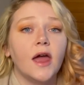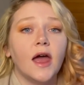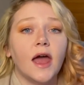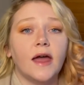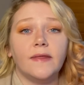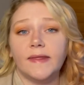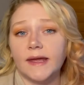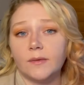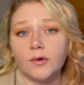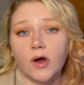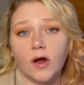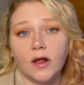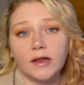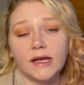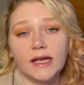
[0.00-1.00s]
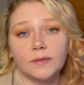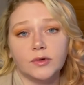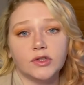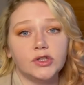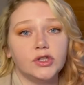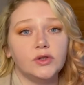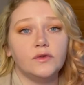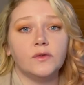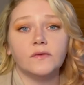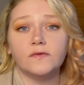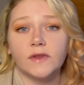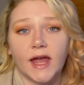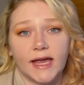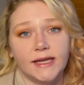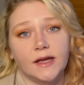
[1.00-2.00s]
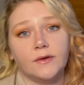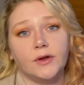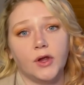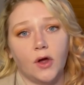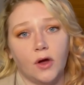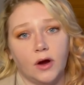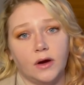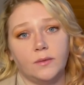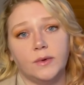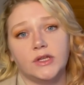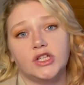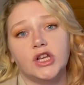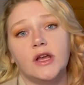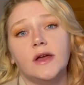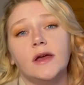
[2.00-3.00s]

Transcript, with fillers: and they were all able to flag down a car, which